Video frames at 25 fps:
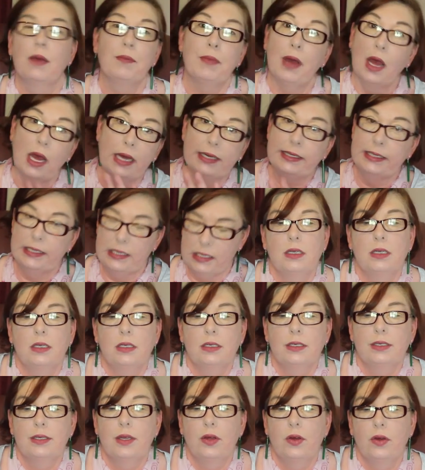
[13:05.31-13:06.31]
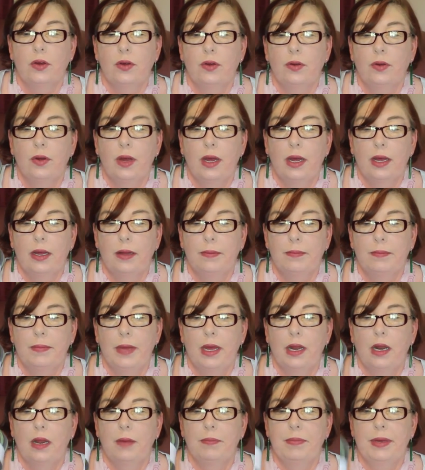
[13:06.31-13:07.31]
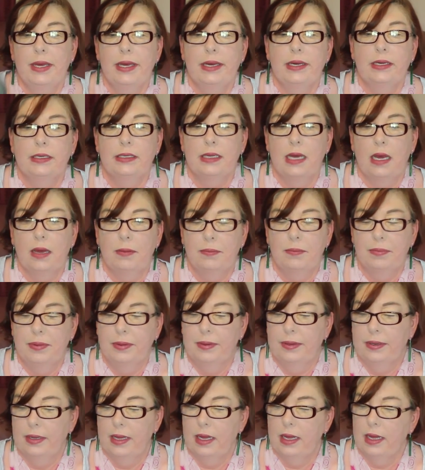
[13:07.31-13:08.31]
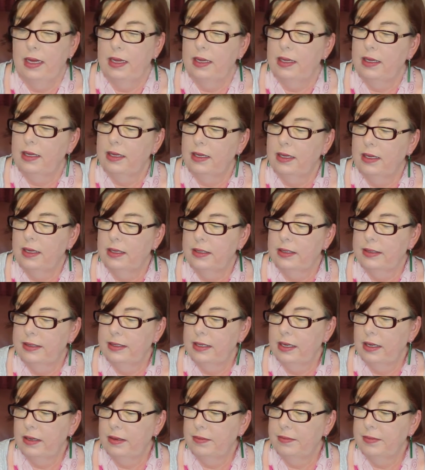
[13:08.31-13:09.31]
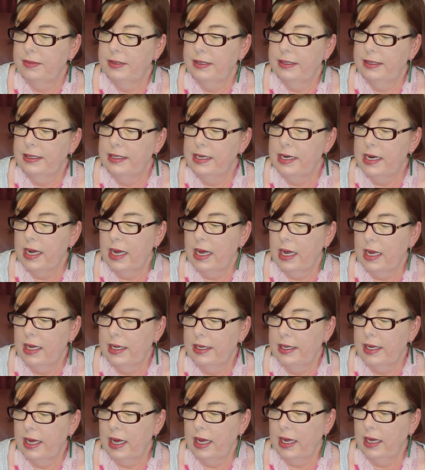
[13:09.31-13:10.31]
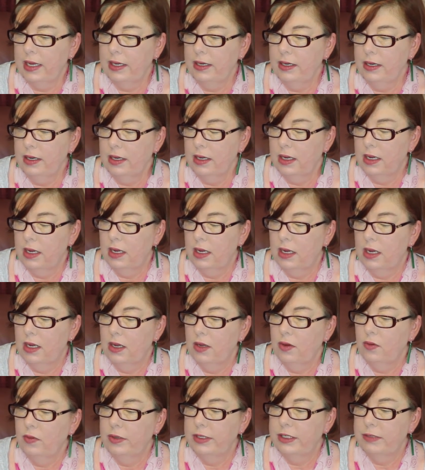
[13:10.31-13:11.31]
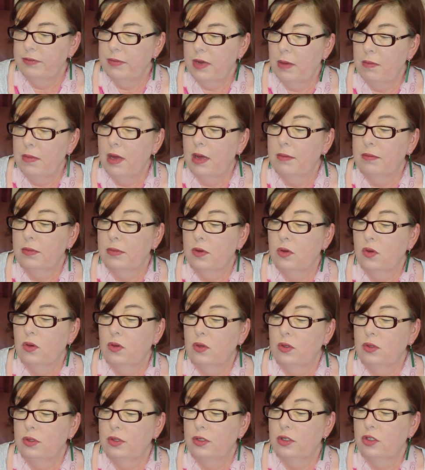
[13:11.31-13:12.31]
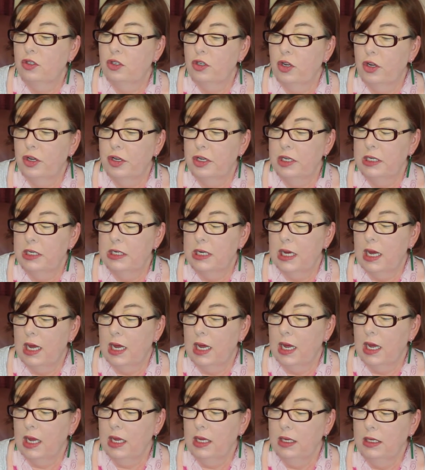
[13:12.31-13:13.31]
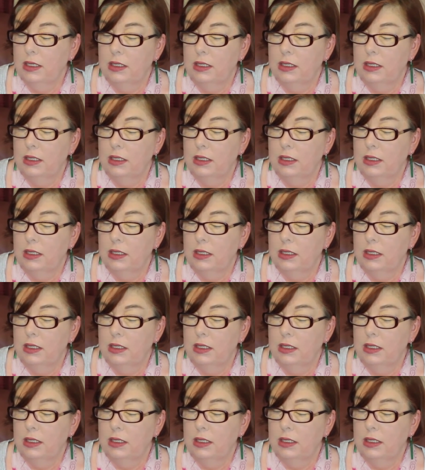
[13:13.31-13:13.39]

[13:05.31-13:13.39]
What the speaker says: I didn't. So, and I picked up some Sirdar yarn, which my mum calls Sirdar.